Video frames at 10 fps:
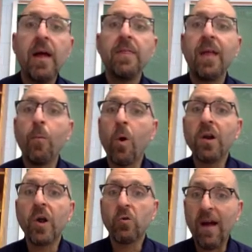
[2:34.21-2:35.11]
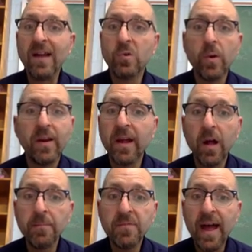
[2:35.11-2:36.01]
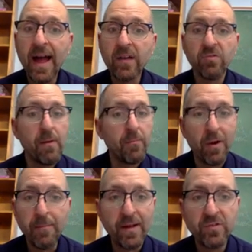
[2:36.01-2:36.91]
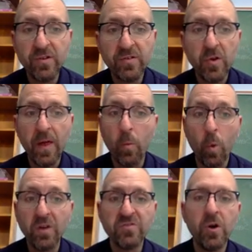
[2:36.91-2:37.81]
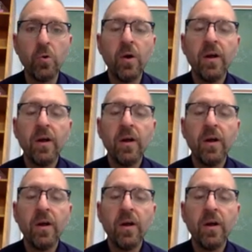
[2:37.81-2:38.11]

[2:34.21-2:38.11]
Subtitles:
They wanted a graduated income tax. Remember, I mentioned to you there was no